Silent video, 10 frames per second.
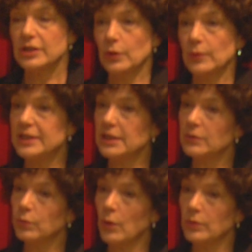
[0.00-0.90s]
So we
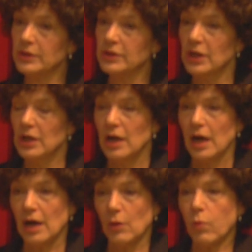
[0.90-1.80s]
did what was
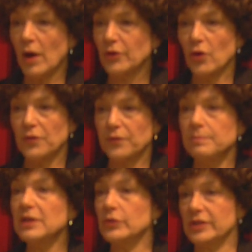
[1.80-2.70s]
a one-off
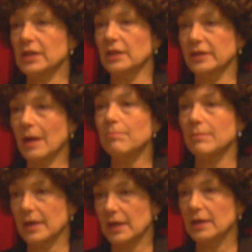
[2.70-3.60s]
musical
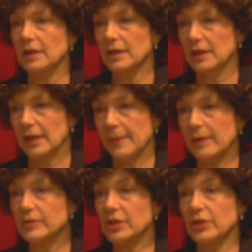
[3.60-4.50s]
number, and
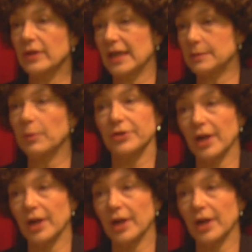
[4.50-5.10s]
that was the UK spot,